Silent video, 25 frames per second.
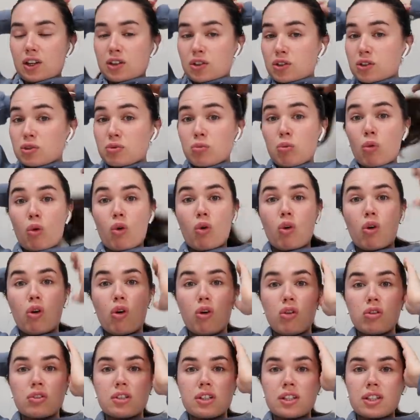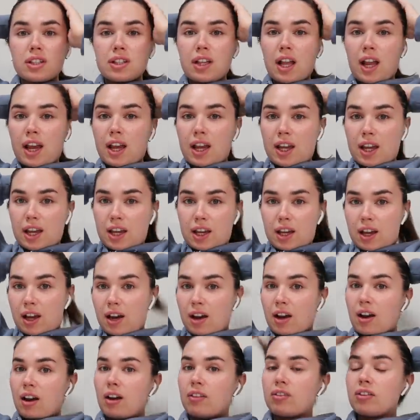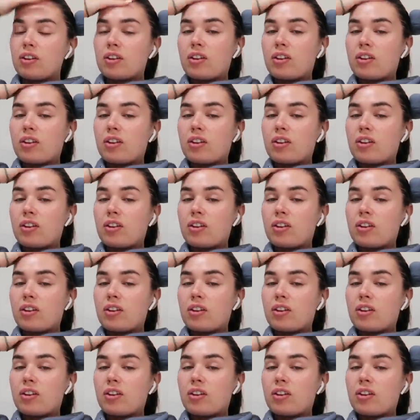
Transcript: Does war cause a state? I've